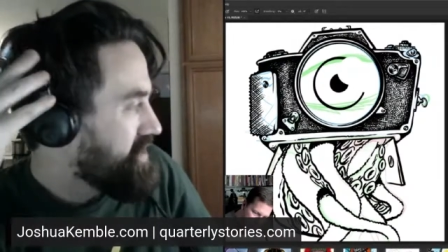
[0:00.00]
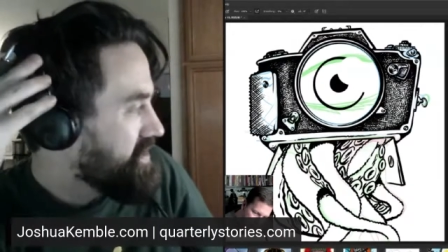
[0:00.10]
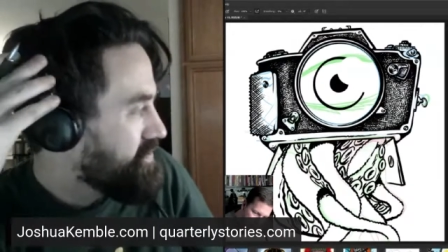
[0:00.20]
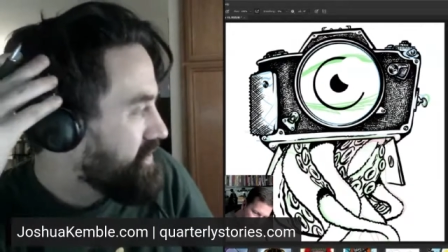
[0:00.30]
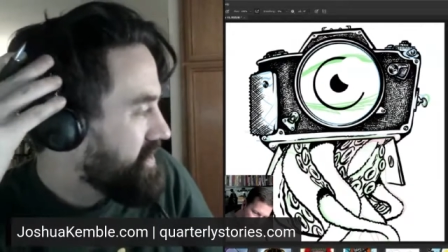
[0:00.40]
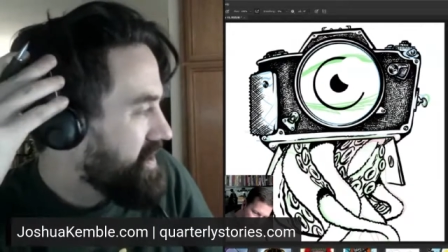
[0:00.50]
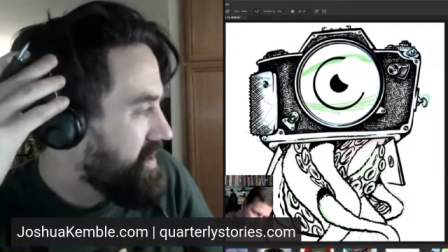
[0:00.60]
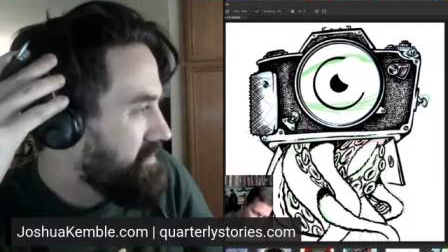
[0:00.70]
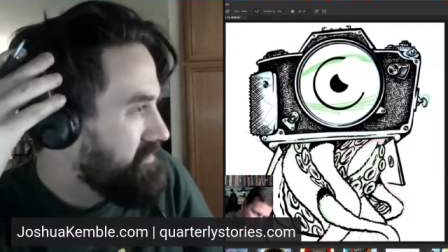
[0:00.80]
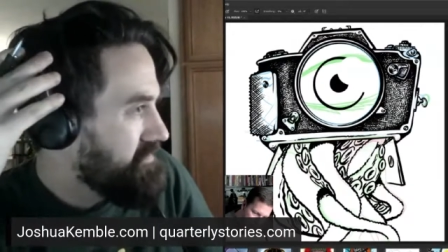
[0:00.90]
with,
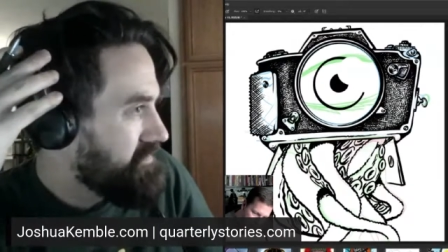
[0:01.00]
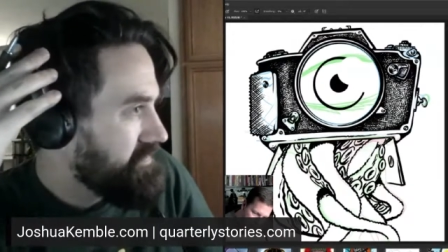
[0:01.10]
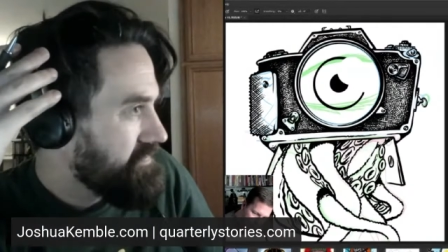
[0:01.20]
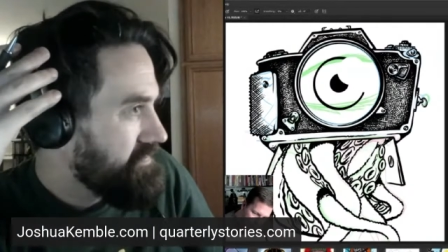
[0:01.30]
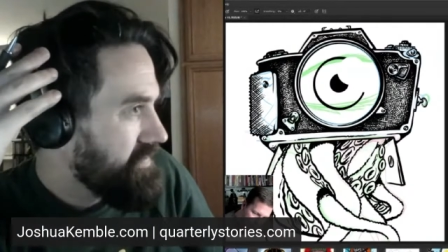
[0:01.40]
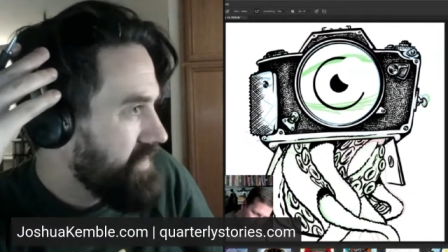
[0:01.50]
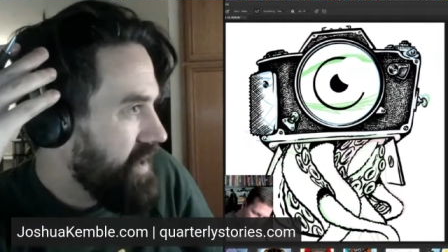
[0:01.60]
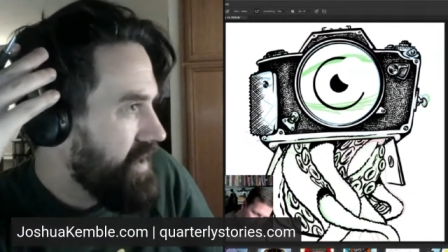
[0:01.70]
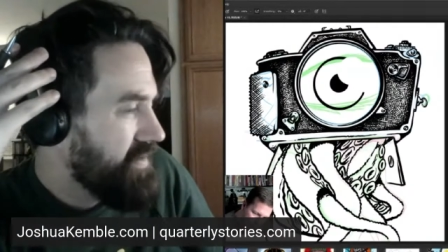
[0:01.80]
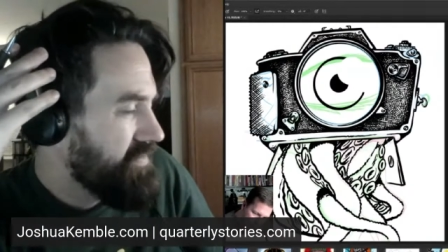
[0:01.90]
not
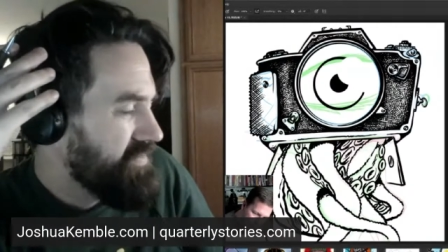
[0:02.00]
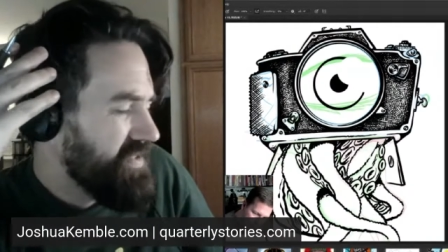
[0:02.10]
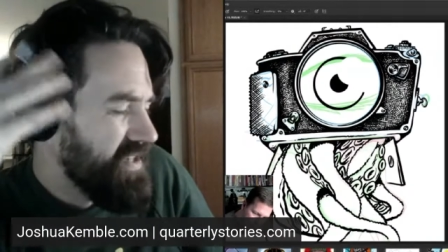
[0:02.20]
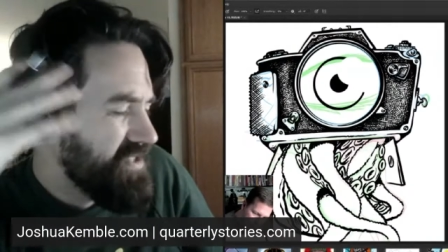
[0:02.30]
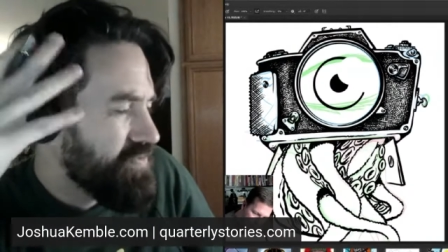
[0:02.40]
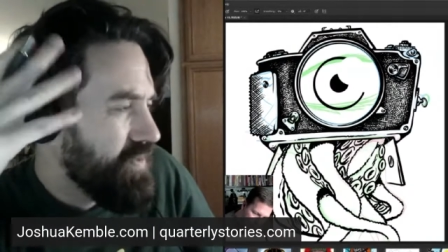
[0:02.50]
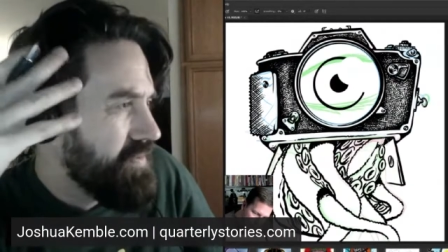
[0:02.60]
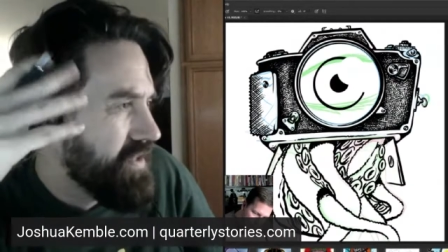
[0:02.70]
just women,